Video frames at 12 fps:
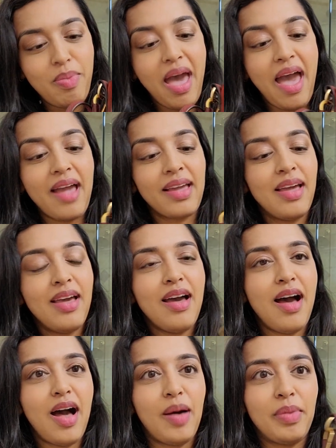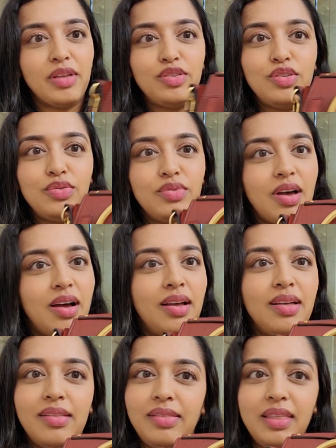bag, do
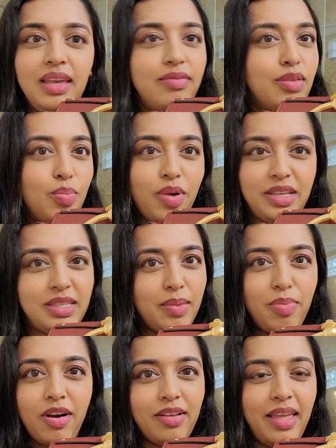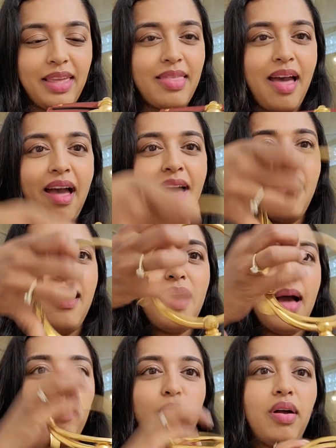not leave the bracelet part like that.
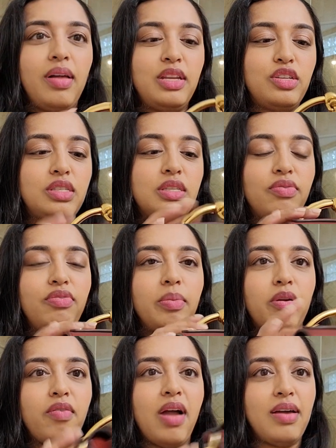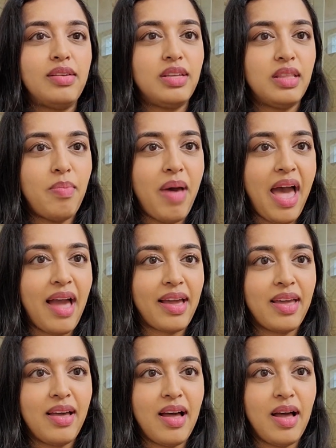I would probably just flip it around to the
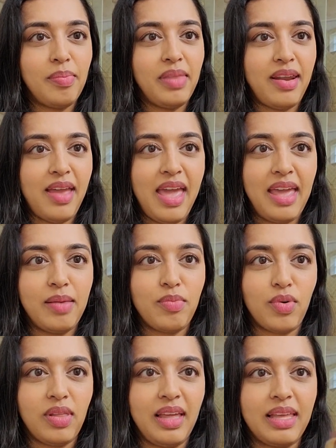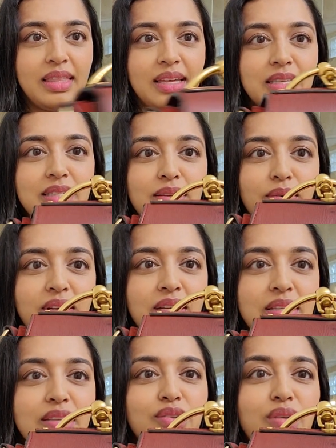back, let it hang more like this so it
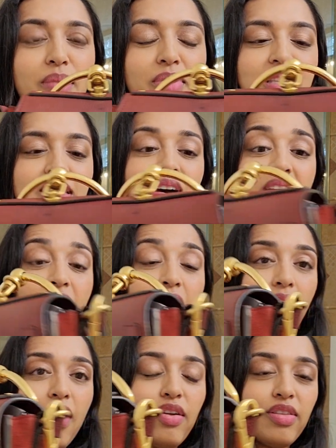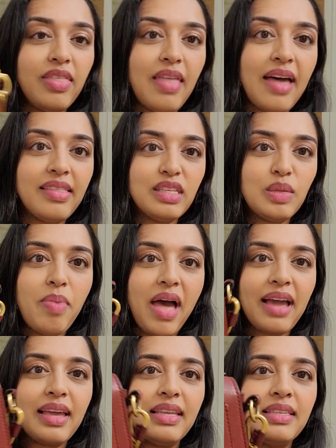doesn't do that, because other than that, this
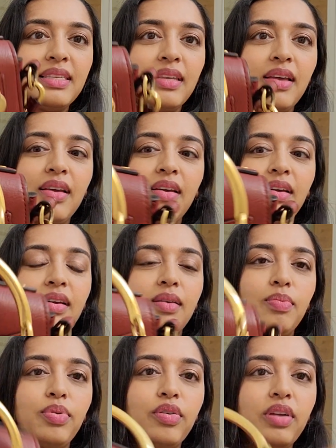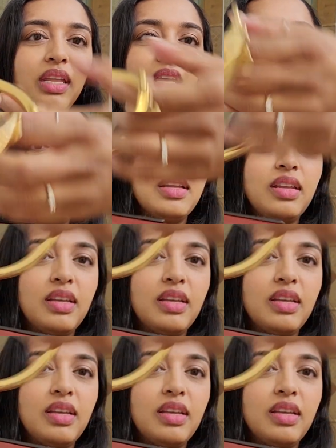bag is pretty good